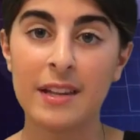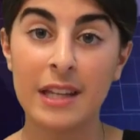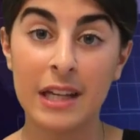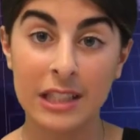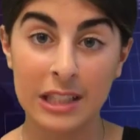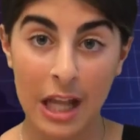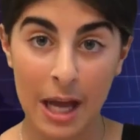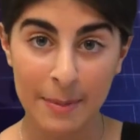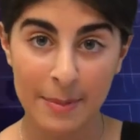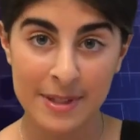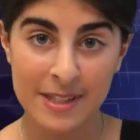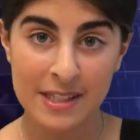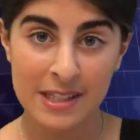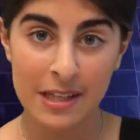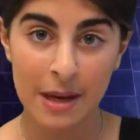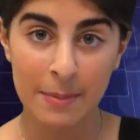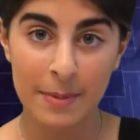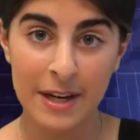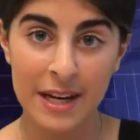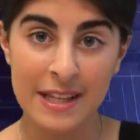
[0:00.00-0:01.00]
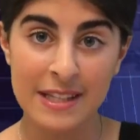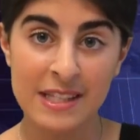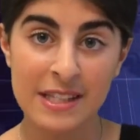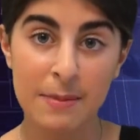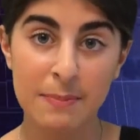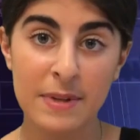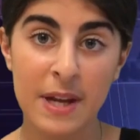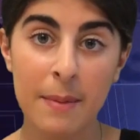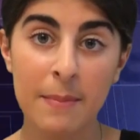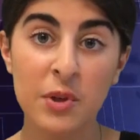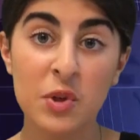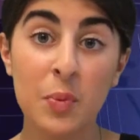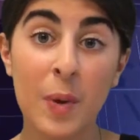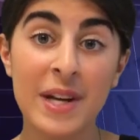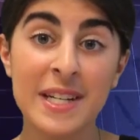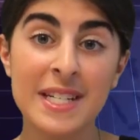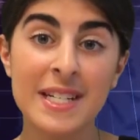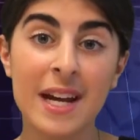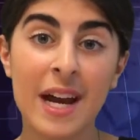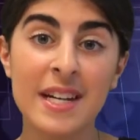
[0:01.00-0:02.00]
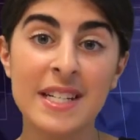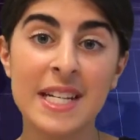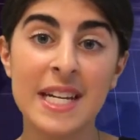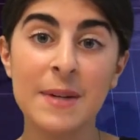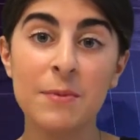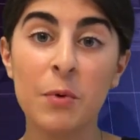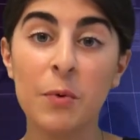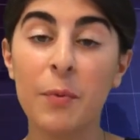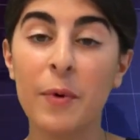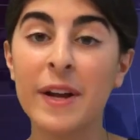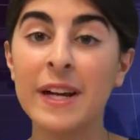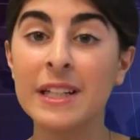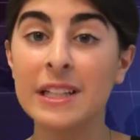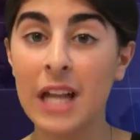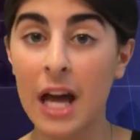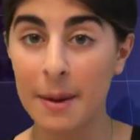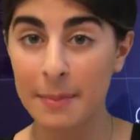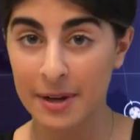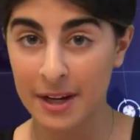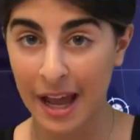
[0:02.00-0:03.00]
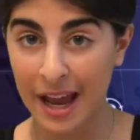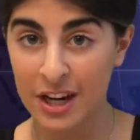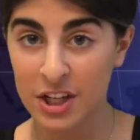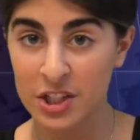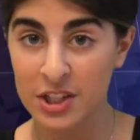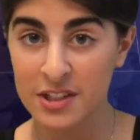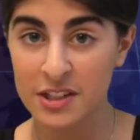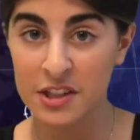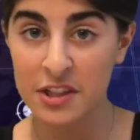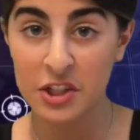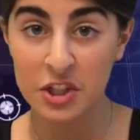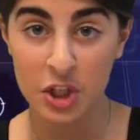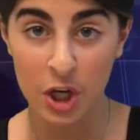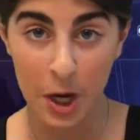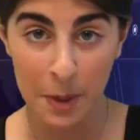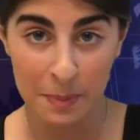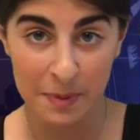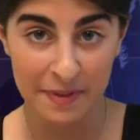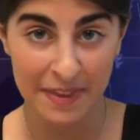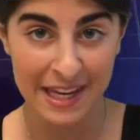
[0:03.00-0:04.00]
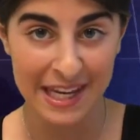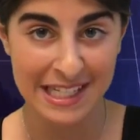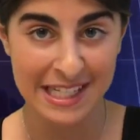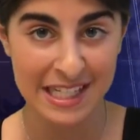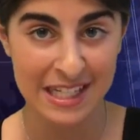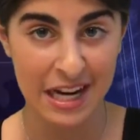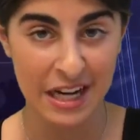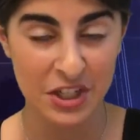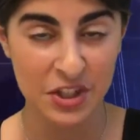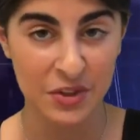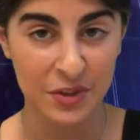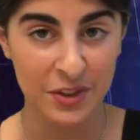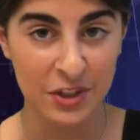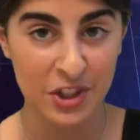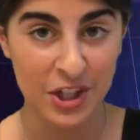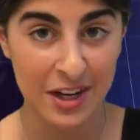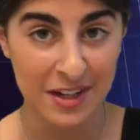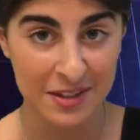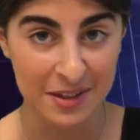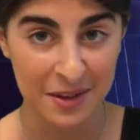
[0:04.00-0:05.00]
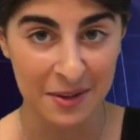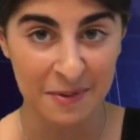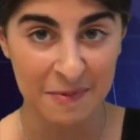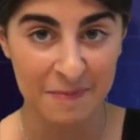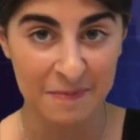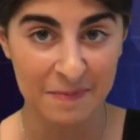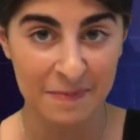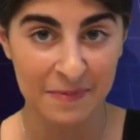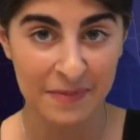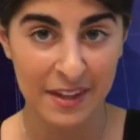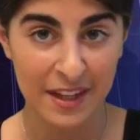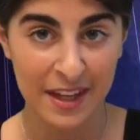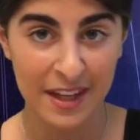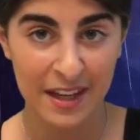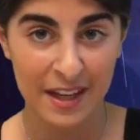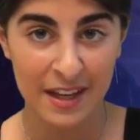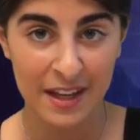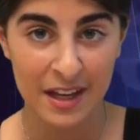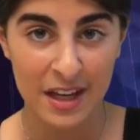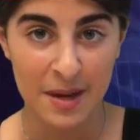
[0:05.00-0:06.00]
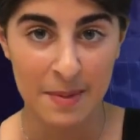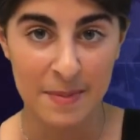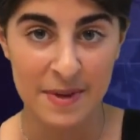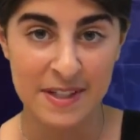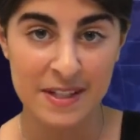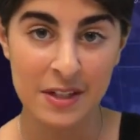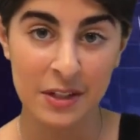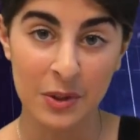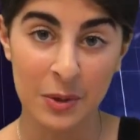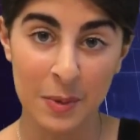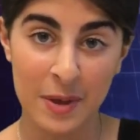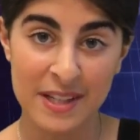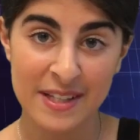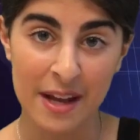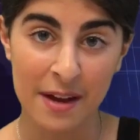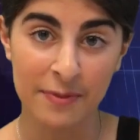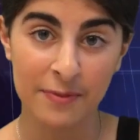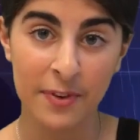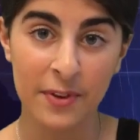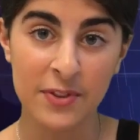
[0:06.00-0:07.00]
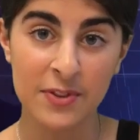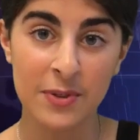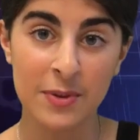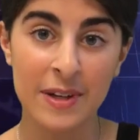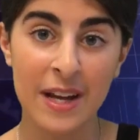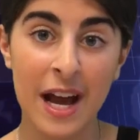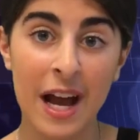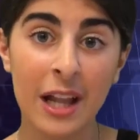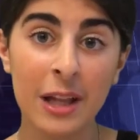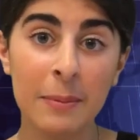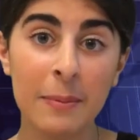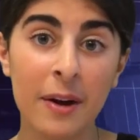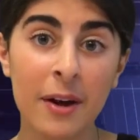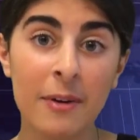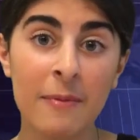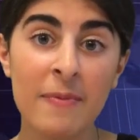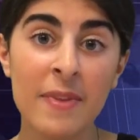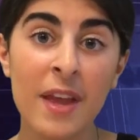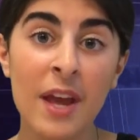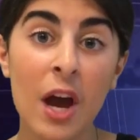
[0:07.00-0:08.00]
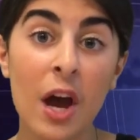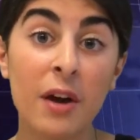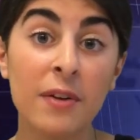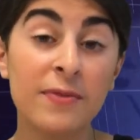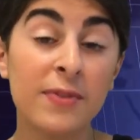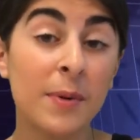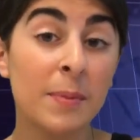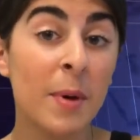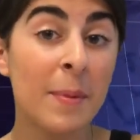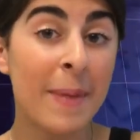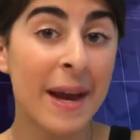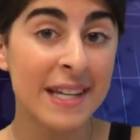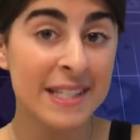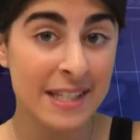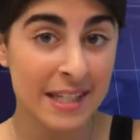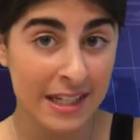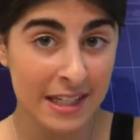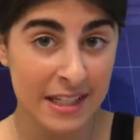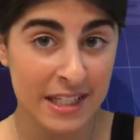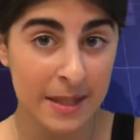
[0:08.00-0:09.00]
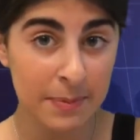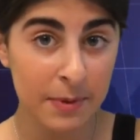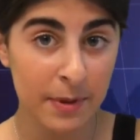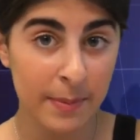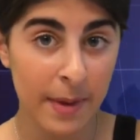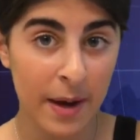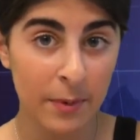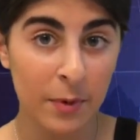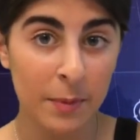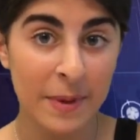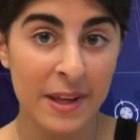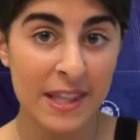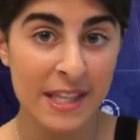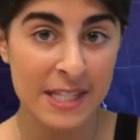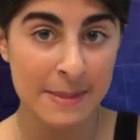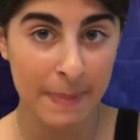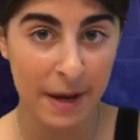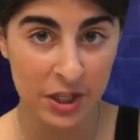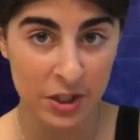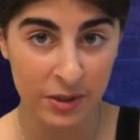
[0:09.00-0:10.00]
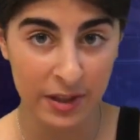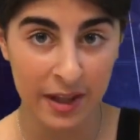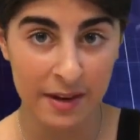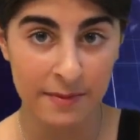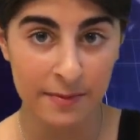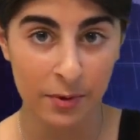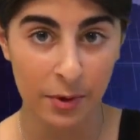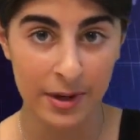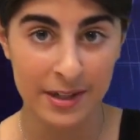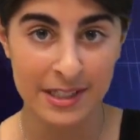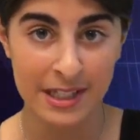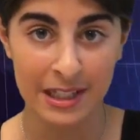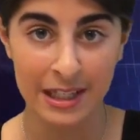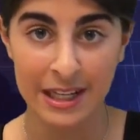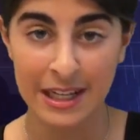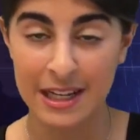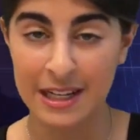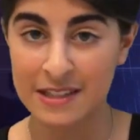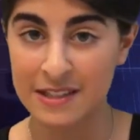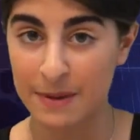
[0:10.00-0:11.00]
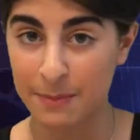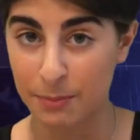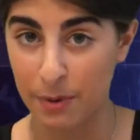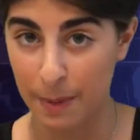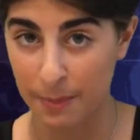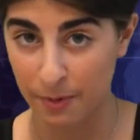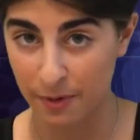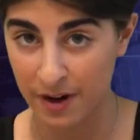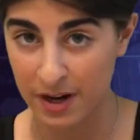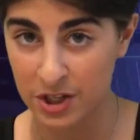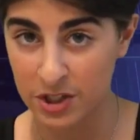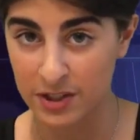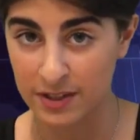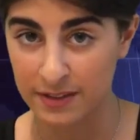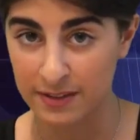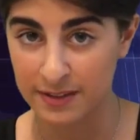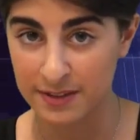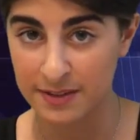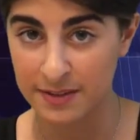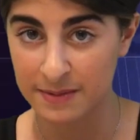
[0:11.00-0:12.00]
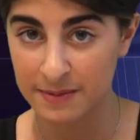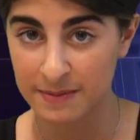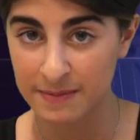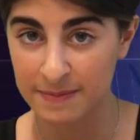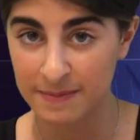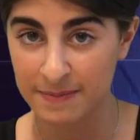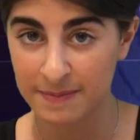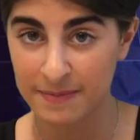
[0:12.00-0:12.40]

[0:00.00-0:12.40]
The Climate Summit in September 2019 will bring climate action to the top of the international agenda. Mr. Luis Alfonso de Alba, a former Mexican diplomat, will be the special envoy to lead its preparations.